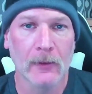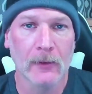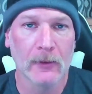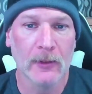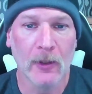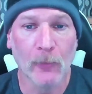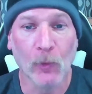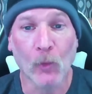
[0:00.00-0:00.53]

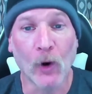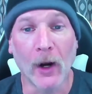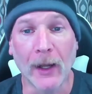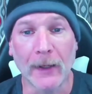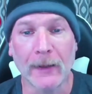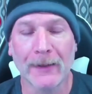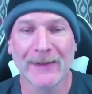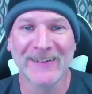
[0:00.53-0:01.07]
Number
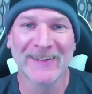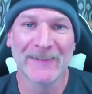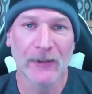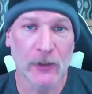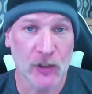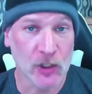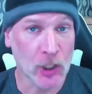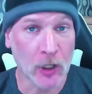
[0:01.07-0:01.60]
one,
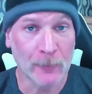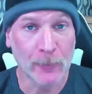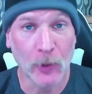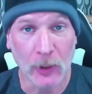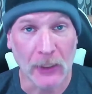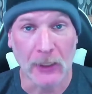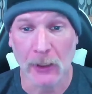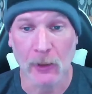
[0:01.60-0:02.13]
they're sharp
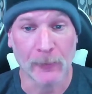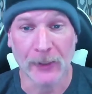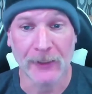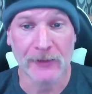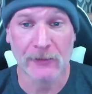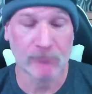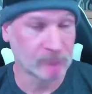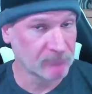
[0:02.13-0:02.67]
looking
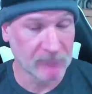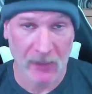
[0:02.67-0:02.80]
earbuds.